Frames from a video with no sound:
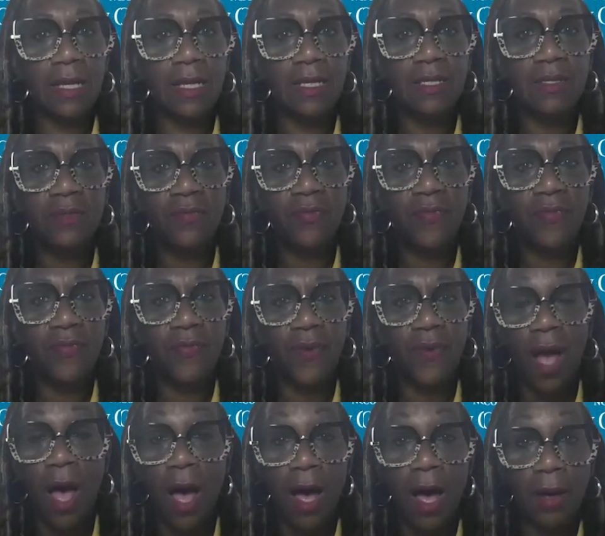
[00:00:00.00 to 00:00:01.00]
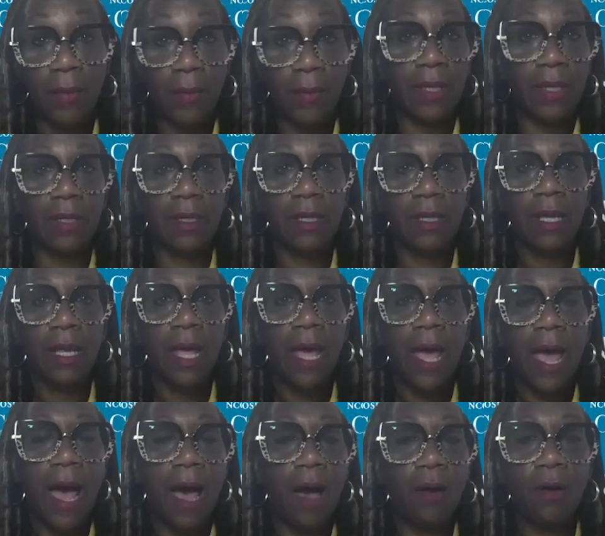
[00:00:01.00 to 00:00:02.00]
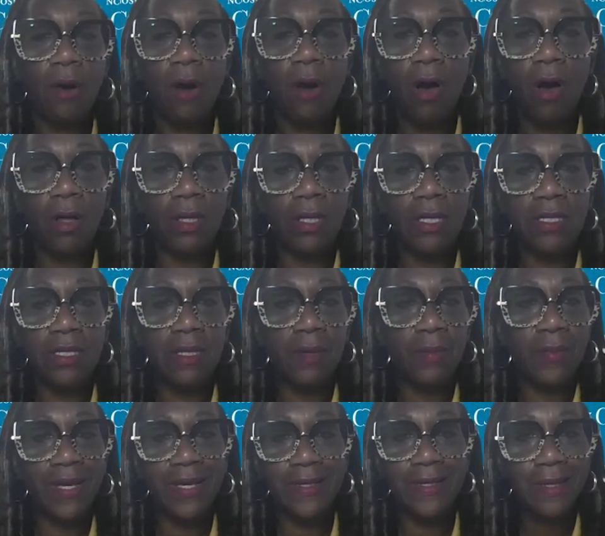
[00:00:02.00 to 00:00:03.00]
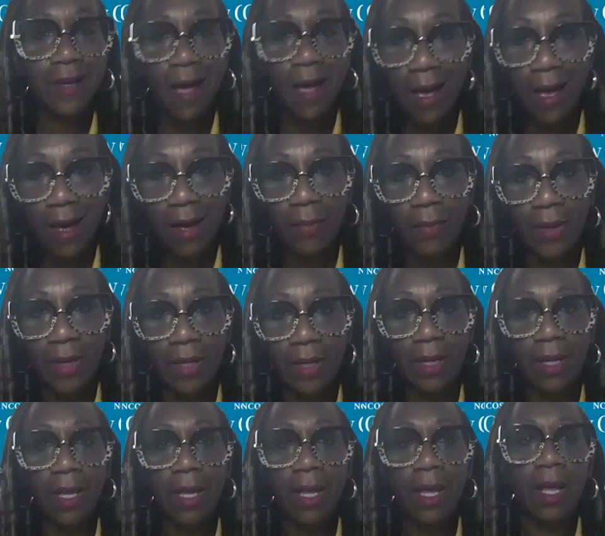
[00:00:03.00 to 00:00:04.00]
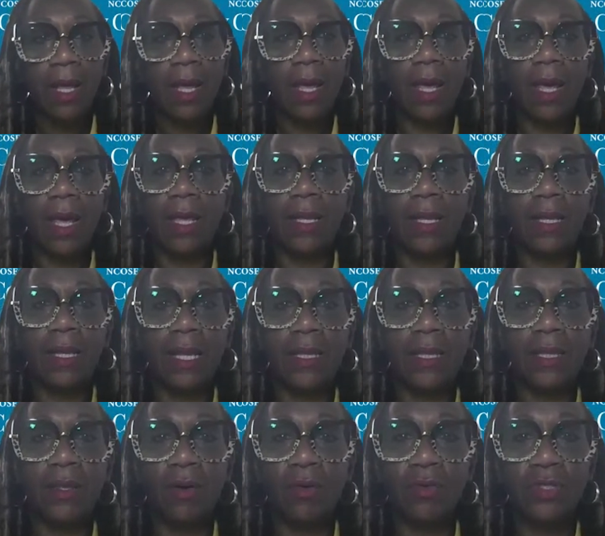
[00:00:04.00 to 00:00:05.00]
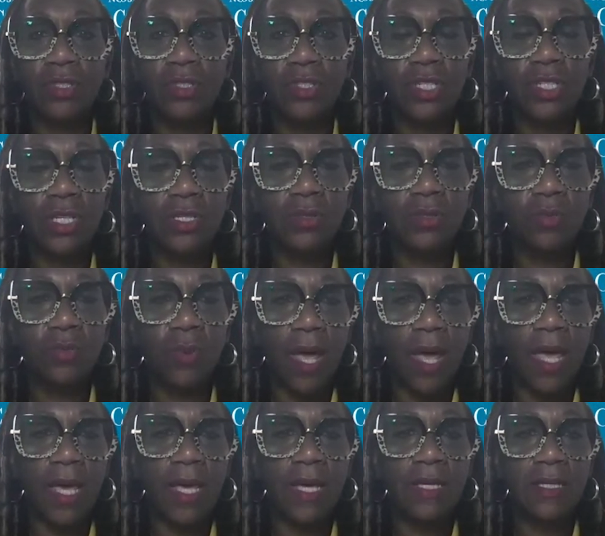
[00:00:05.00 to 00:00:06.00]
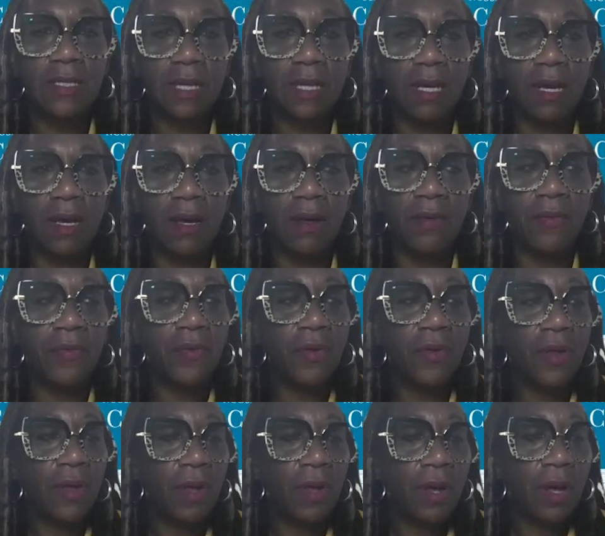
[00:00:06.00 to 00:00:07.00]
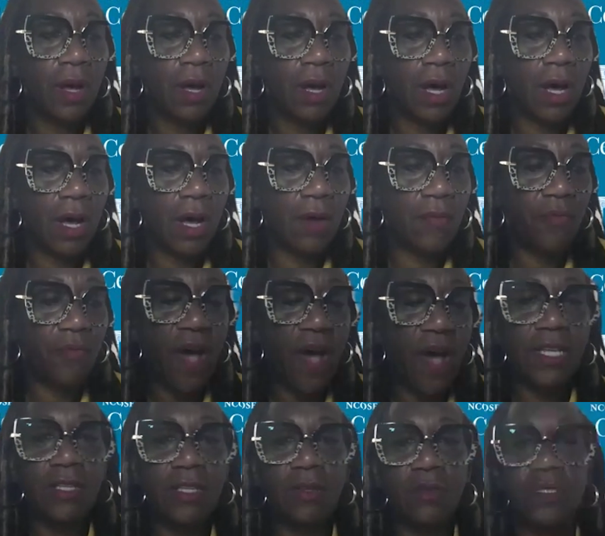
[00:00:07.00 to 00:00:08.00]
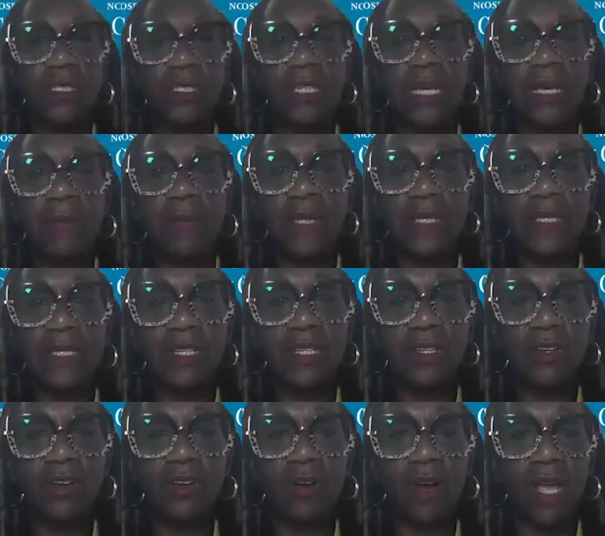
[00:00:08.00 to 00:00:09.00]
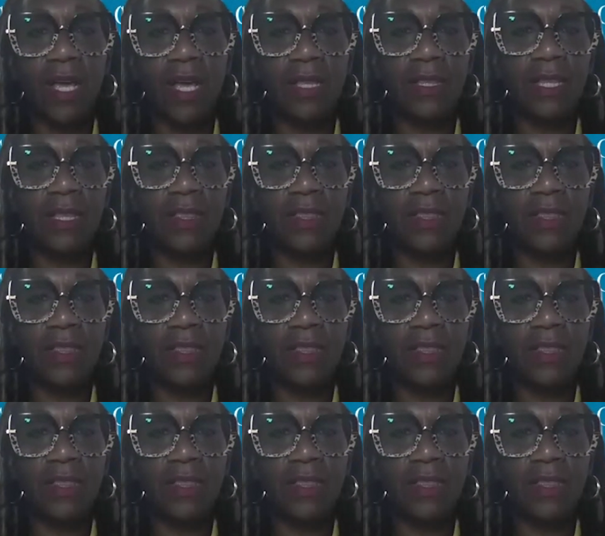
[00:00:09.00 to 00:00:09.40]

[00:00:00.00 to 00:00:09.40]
is common, alcoholism is common, and those are just ways of fighting those demons in your head, the